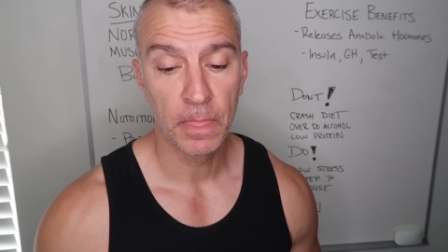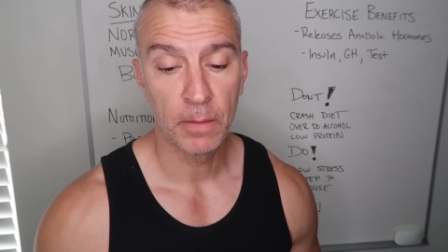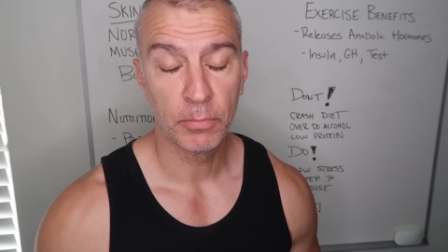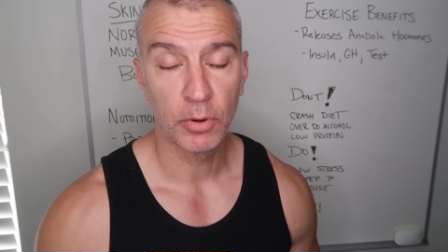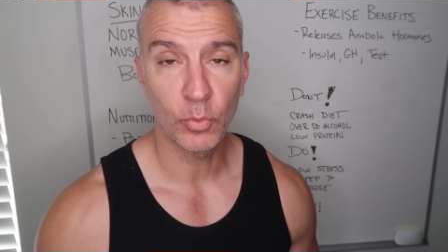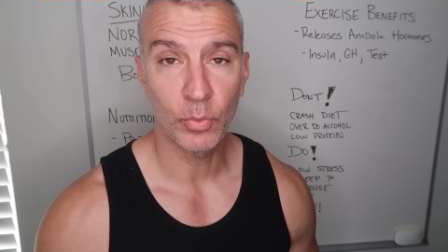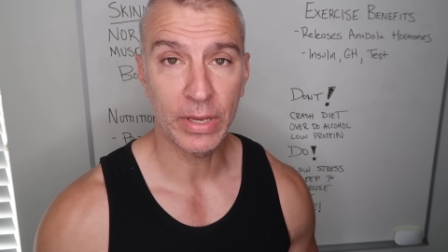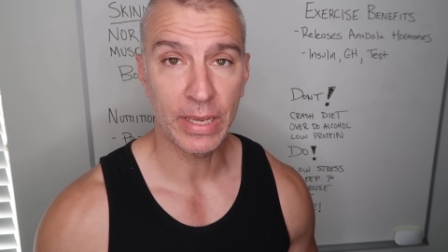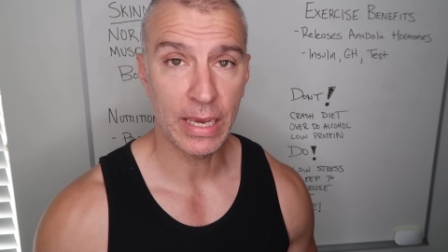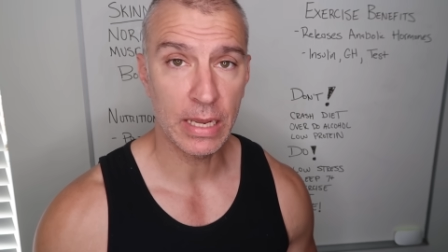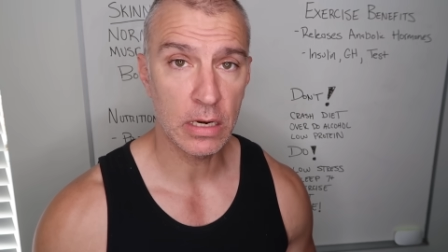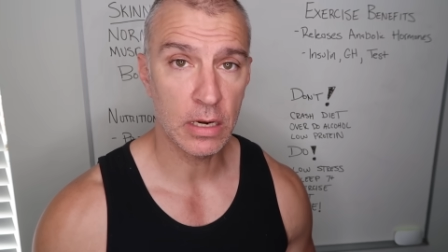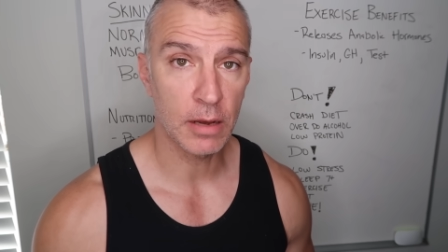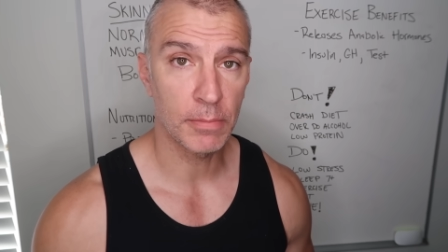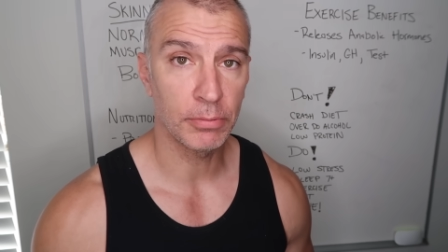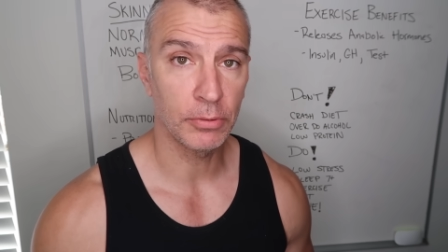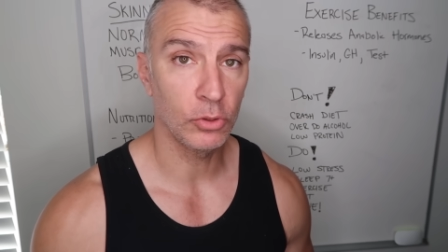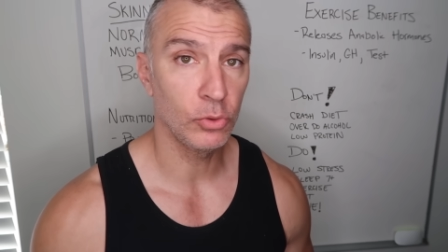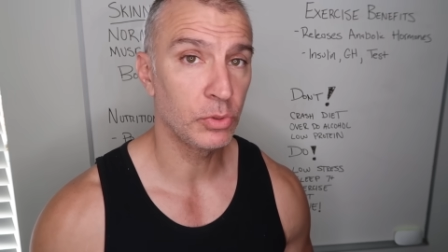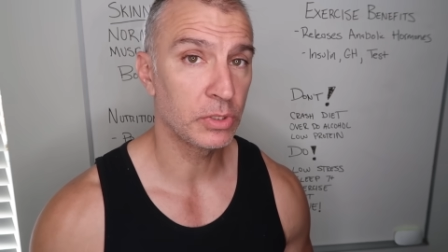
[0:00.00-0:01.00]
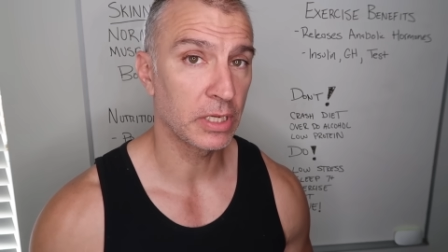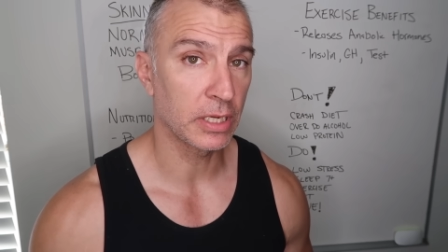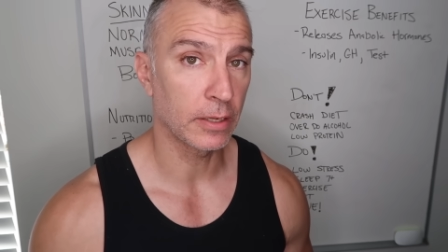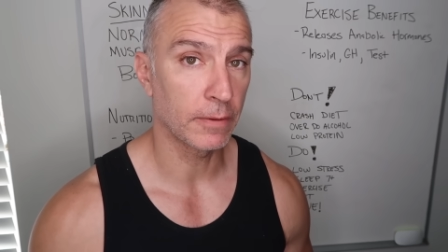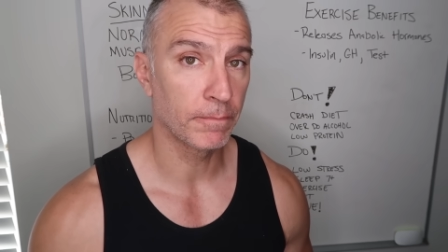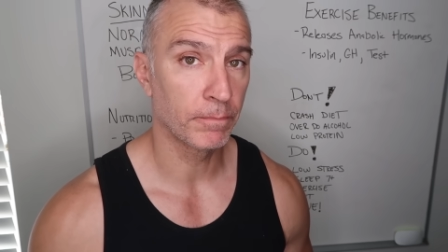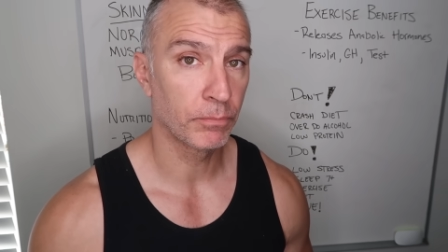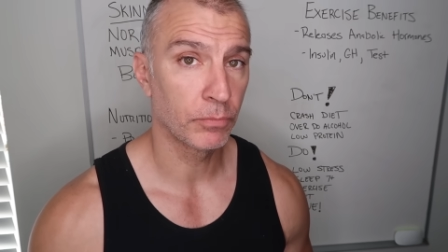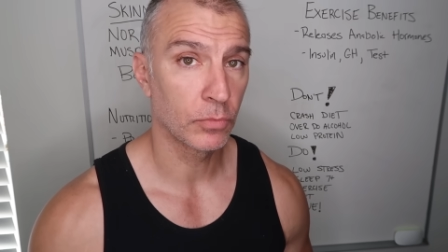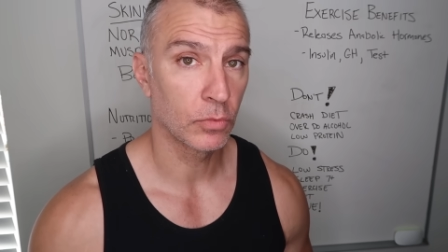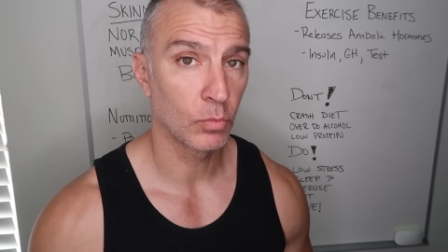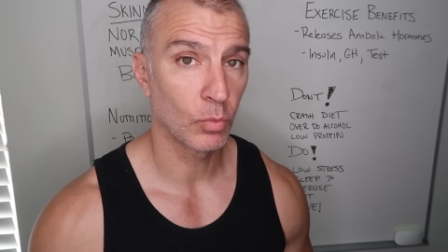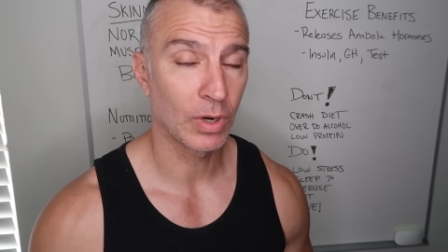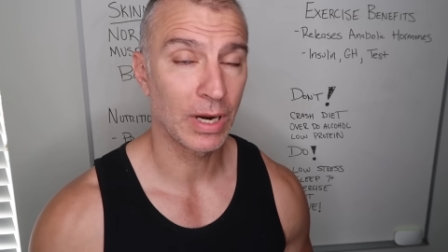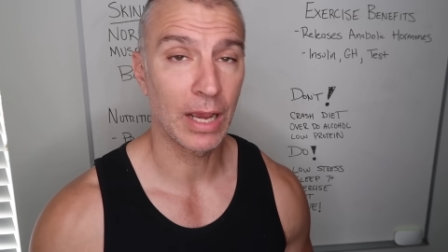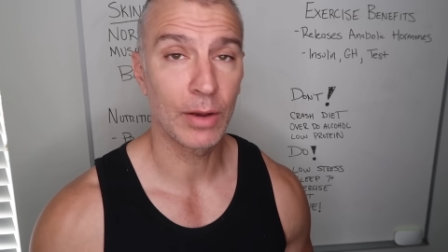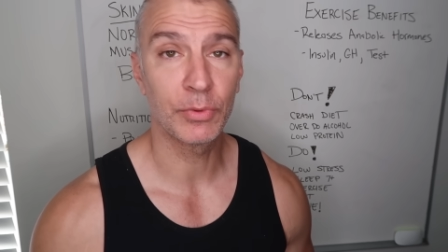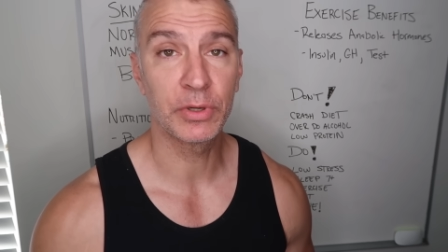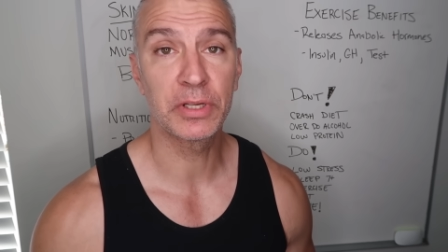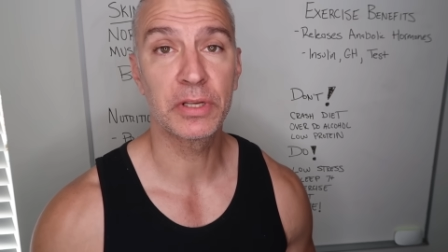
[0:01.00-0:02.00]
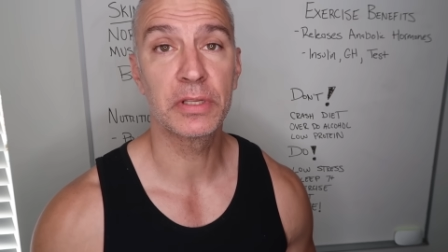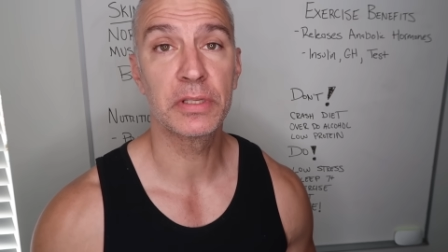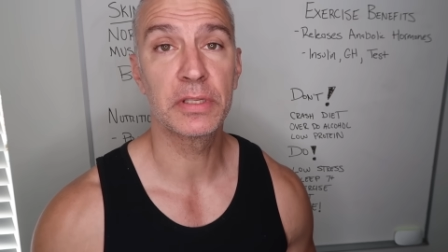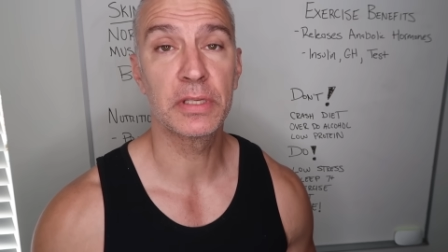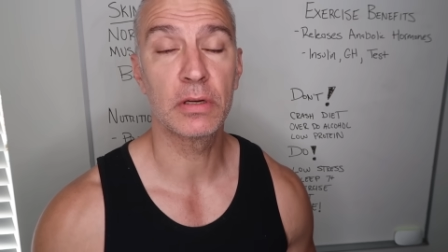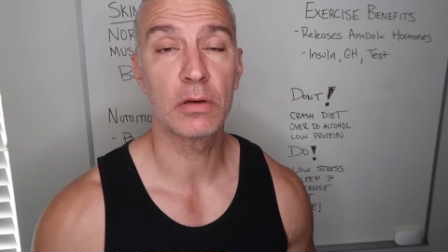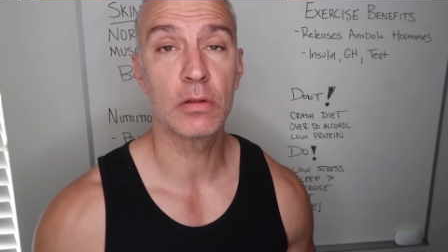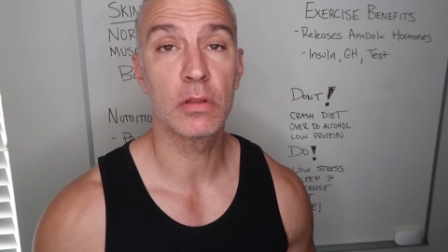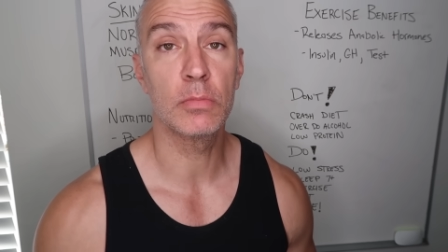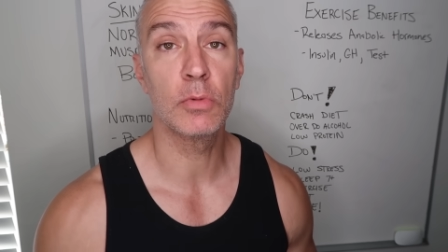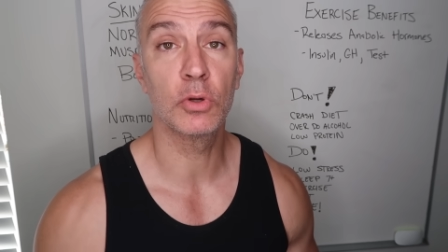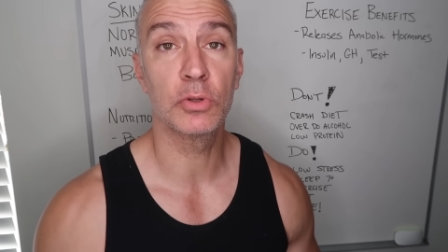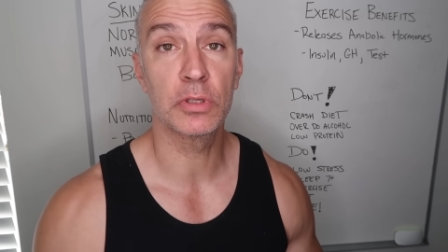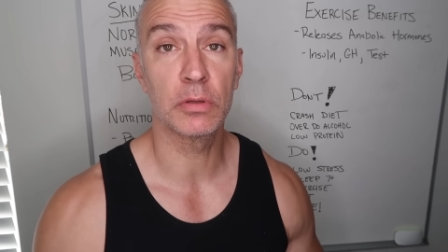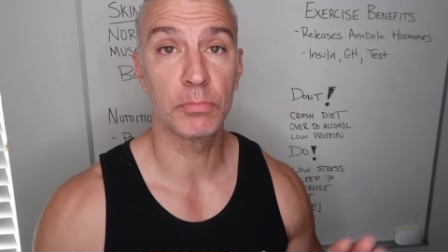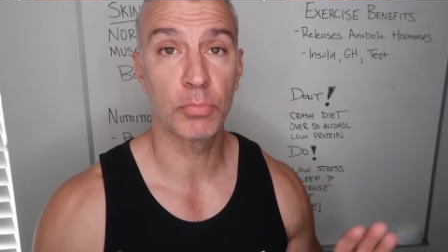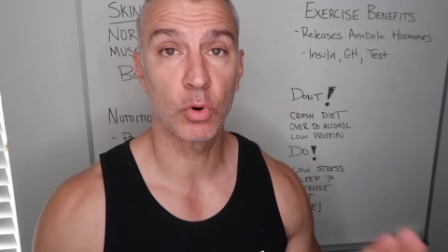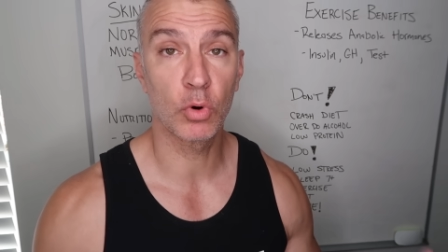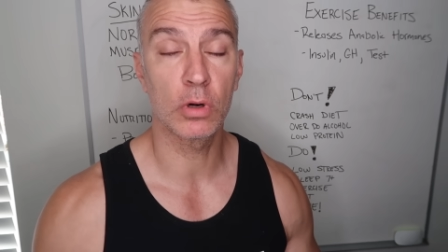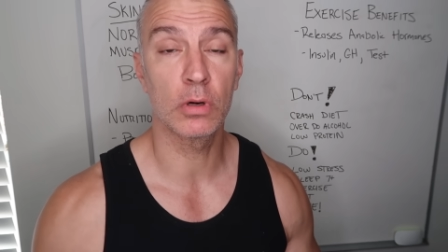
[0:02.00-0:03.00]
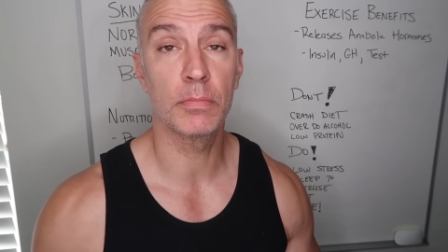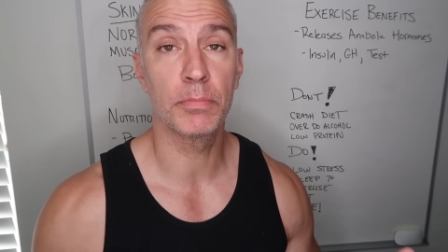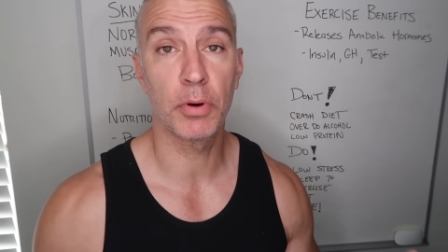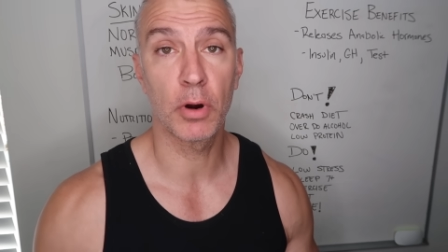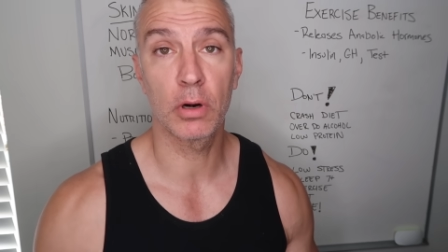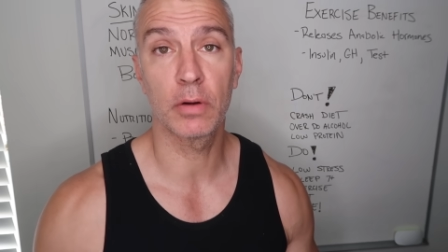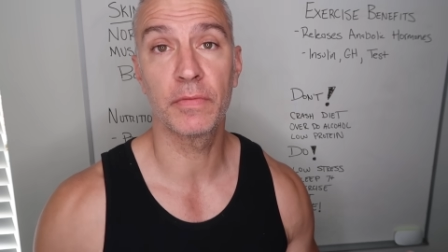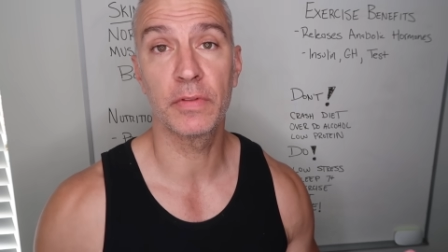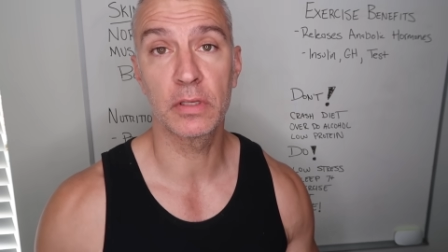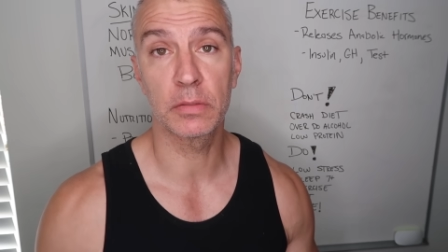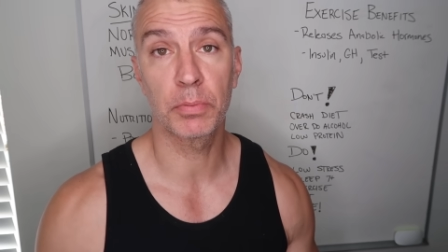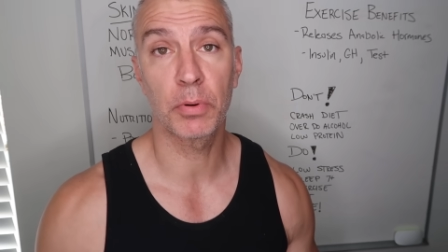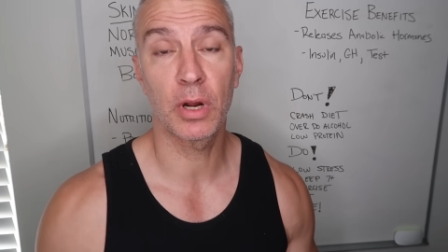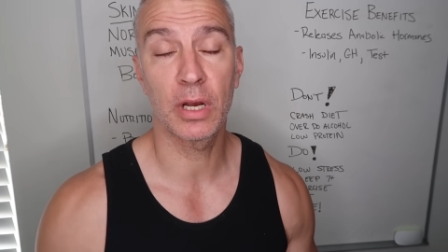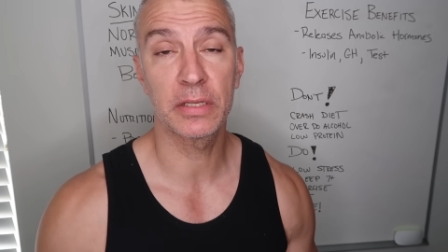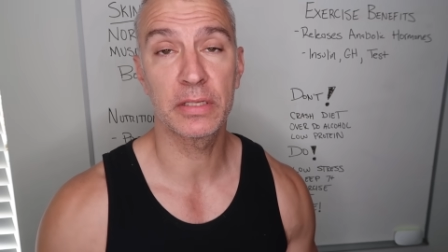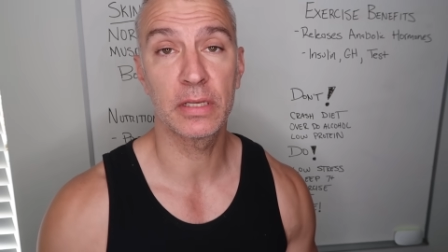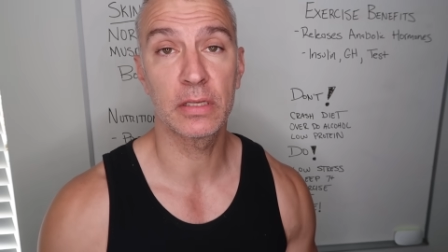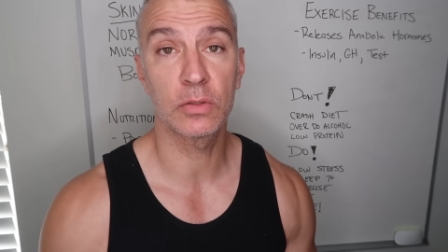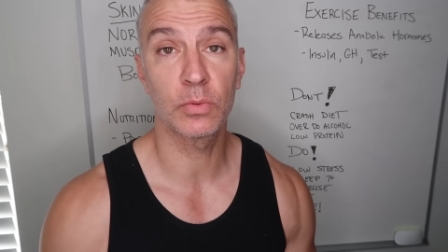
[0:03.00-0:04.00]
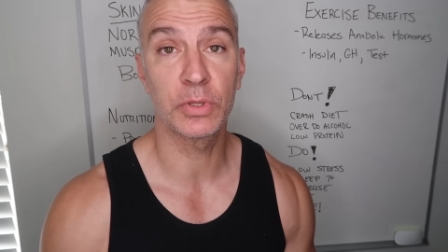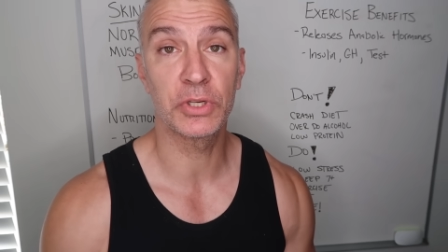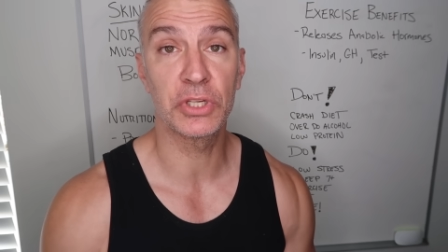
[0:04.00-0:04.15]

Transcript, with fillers: but we end up losing what I would consider the most important part of this process,